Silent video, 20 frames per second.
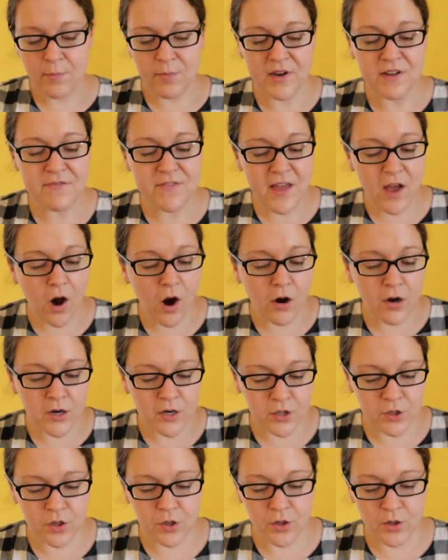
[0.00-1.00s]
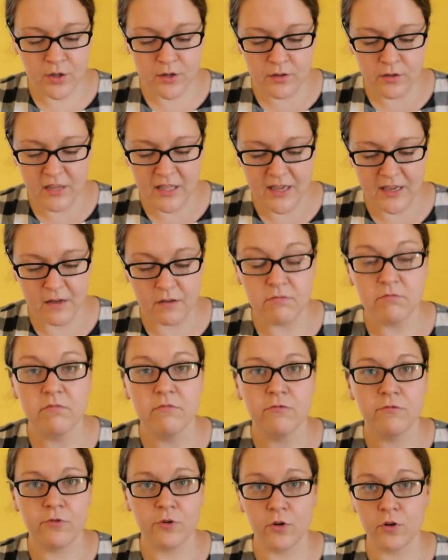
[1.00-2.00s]
But if they are a good like
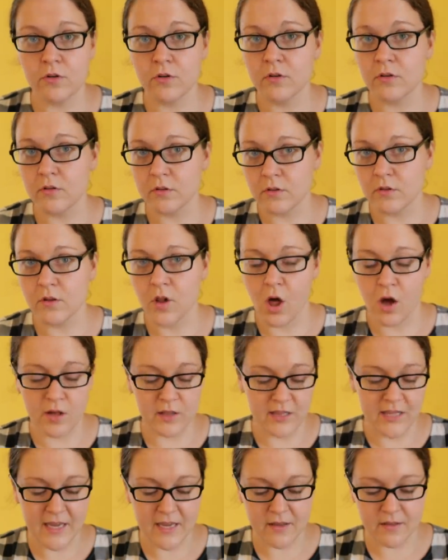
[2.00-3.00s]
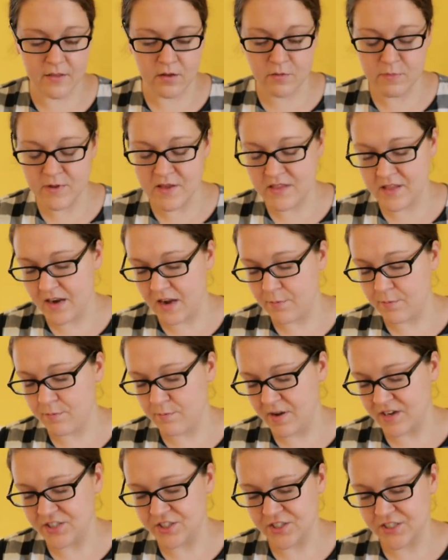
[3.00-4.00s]
full long length on me, then I
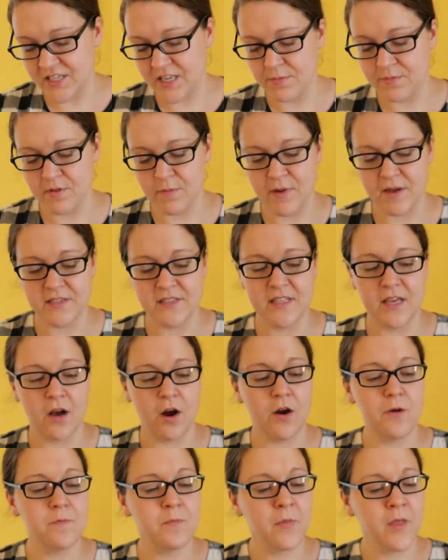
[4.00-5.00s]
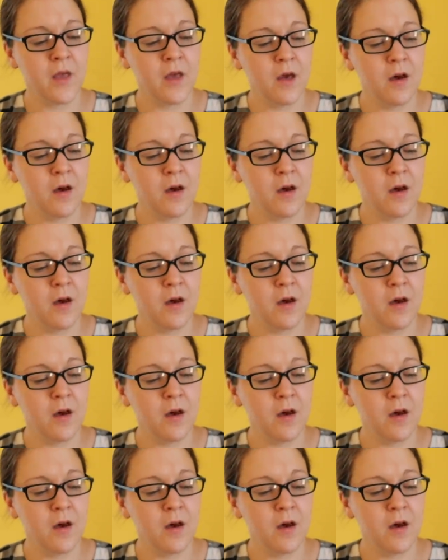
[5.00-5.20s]
might just keep them as they are.